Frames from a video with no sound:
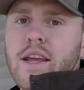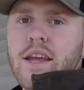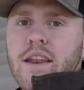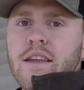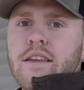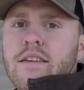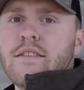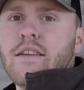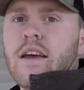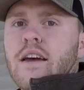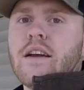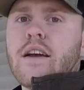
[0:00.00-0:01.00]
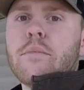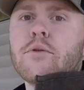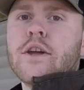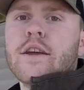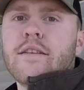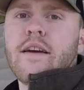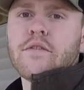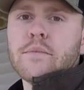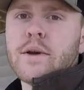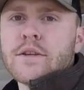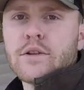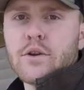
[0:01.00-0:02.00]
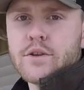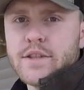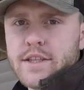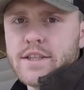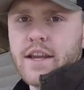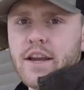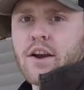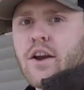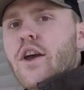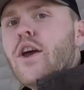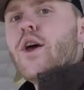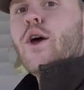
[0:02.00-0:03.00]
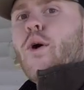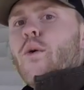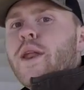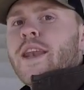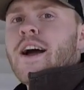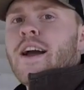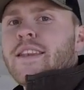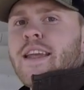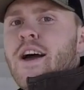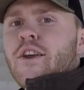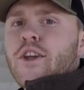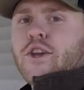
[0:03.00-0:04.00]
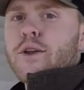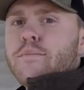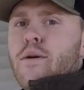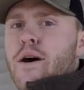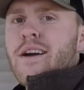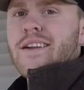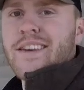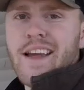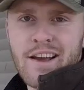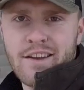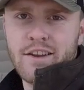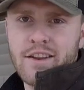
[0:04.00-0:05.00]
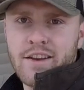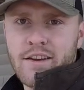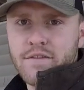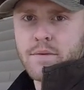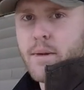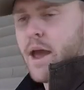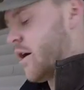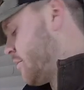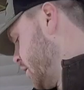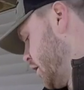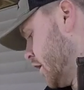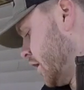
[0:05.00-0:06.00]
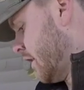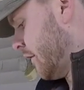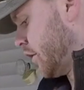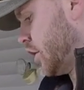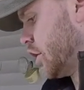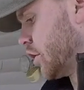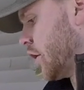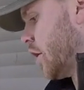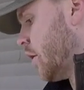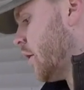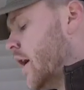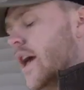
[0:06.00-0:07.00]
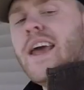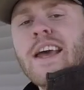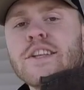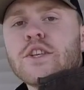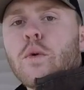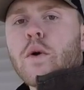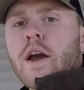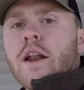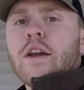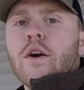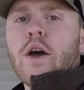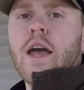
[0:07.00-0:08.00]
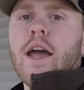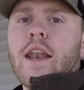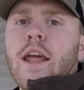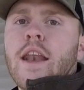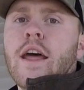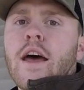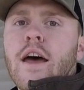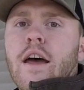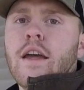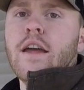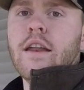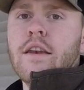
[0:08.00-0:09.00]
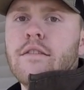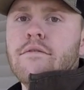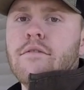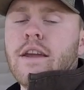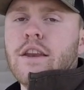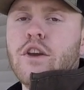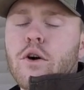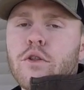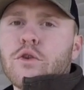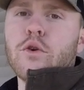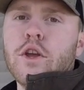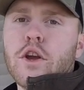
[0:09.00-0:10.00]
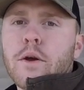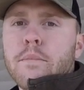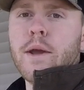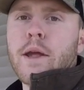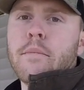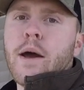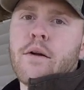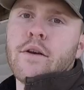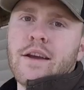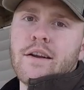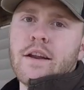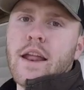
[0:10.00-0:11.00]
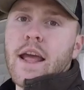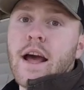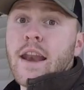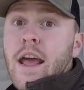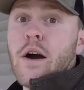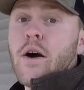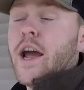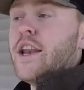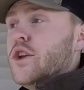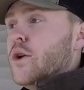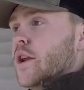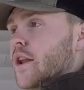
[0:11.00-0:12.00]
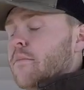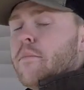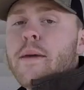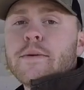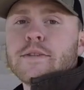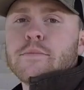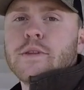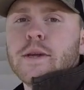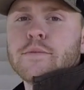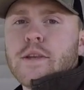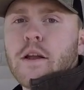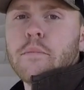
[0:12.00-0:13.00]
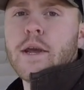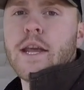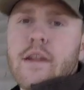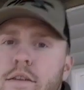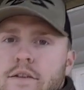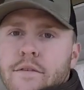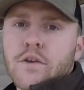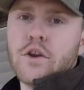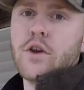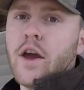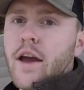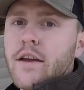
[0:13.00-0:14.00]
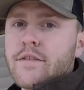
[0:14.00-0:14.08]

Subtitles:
It is a couple days after muzzleloader season here. We knocked down a good buck, not good enough to mount, but good enough to Euro. So we're going to go ahead and go through a European mount here today on how I do it and maybe some tips that'll make it easier for you guys.